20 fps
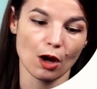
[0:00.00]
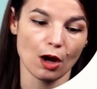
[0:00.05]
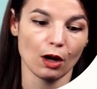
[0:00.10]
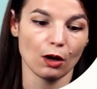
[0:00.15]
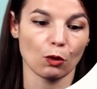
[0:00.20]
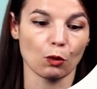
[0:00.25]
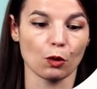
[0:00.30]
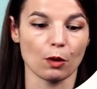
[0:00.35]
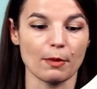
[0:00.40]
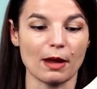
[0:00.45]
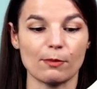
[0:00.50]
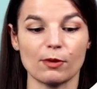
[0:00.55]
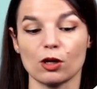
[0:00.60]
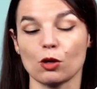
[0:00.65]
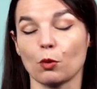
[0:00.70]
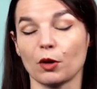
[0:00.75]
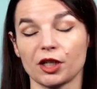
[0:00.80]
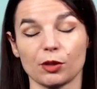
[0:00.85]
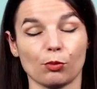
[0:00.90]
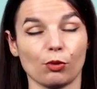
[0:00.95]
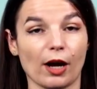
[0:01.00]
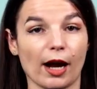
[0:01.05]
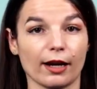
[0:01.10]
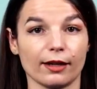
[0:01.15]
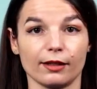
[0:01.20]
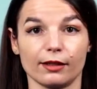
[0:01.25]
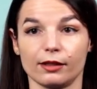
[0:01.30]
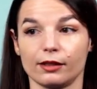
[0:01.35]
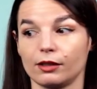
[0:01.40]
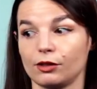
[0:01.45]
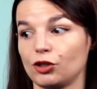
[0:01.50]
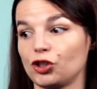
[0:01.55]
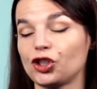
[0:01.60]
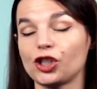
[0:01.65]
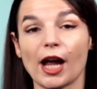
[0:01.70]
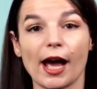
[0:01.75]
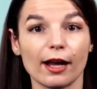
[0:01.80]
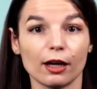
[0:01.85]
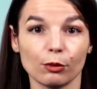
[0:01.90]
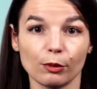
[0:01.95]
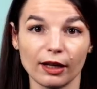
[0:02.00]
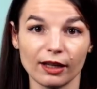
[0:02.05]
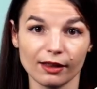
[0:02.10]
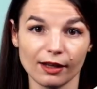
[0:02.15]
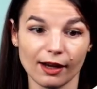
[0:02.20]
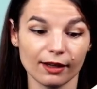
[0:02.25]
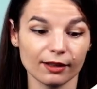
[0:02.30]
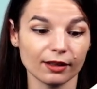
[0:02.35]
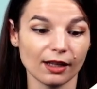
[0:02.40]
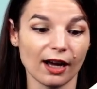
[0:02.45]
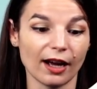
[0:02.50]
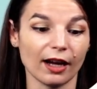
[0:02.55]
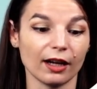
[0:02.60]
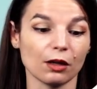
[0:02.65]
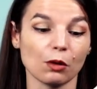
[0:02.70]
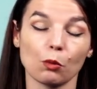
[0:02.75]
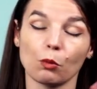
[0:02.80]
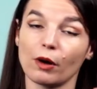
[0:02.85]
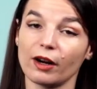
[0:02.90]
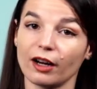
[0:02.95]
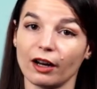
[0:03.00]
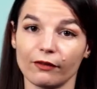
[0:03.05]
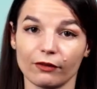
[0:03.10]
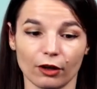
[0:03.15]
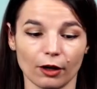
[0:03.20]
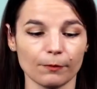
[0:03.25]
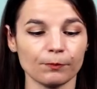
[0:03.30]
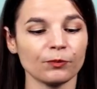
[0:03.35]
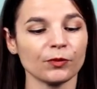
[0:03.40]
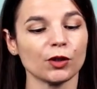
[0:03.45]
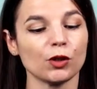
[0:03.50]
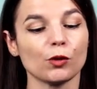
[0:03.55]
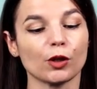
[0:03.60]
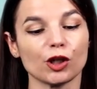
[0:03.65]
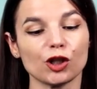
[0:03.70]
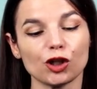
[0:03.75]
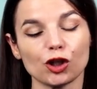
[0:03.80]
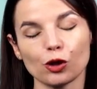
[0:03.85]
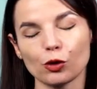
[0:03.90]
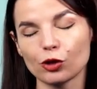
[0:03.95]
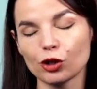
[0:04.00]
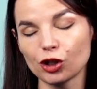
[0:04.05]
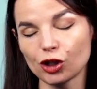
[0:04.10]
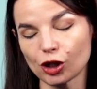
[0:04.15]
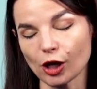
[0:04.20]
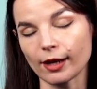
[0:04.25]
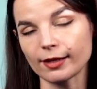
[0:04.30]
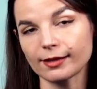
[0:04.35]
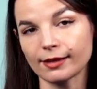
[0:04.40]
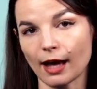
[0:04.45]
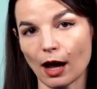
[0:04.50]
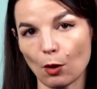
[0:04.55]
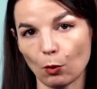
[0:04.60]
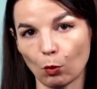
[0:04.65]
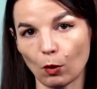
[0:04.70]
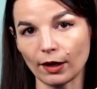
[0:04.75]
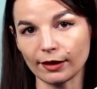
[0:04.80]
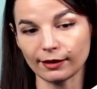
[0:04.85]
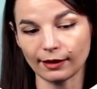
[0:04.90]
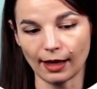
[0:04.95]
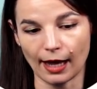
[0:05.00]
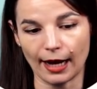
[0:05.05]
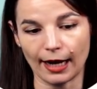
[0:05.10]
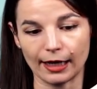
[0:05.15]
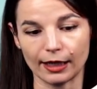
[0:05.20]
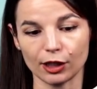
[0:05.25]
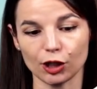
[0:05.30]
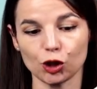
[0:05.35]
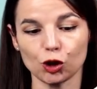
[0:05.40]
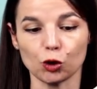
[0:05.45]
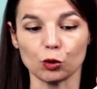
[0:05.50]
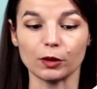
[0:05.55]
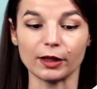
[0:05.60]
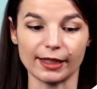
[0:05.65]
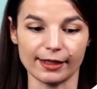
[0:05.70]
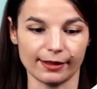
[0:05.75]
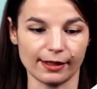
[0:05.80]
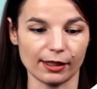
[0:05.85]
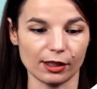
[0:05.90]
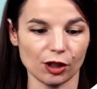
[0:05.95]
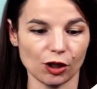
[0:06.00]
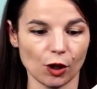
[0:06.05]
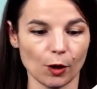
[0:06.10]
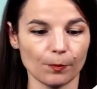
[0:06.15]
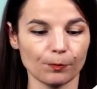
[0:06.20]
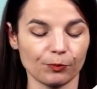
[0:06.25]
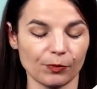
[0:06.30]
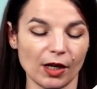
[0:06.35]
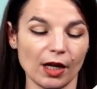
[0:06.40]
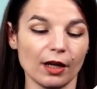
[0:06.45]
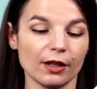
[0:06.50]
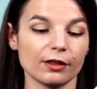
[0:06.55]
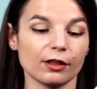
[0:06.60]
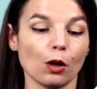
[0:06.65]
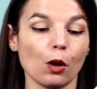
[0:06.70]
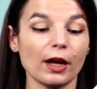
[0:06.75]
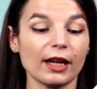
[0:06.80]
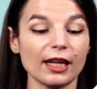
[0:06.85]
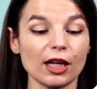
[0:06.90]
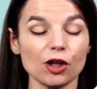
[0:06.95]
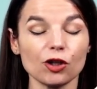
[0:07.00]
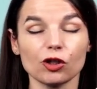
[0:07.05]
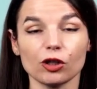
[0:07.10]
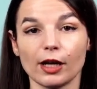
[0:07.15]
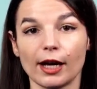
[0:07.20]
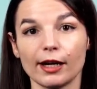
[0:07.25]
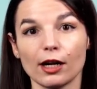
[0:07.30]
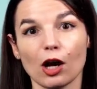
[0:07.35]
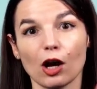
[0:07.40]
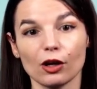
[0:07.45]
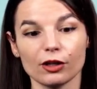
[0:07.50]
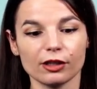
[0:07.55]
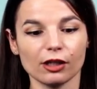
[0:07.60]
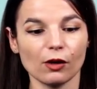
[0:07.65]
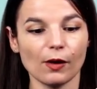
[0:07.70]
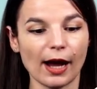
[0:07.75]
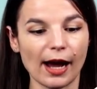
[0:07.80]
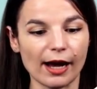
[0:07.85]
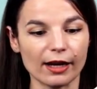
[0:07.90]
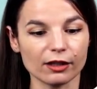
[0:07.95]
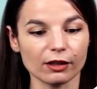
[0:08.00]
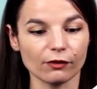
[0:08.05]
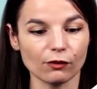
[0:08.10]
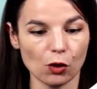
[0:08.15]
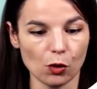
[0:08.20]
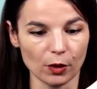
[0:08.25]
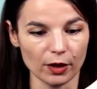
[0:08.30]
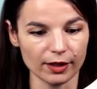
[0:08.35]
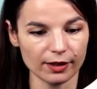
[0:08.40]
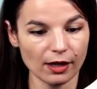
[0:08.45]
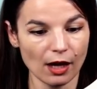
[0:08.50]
or maybe you want to practice shadowing that line, whatever. You can choose just that one line to listen to. So each line also has, of course,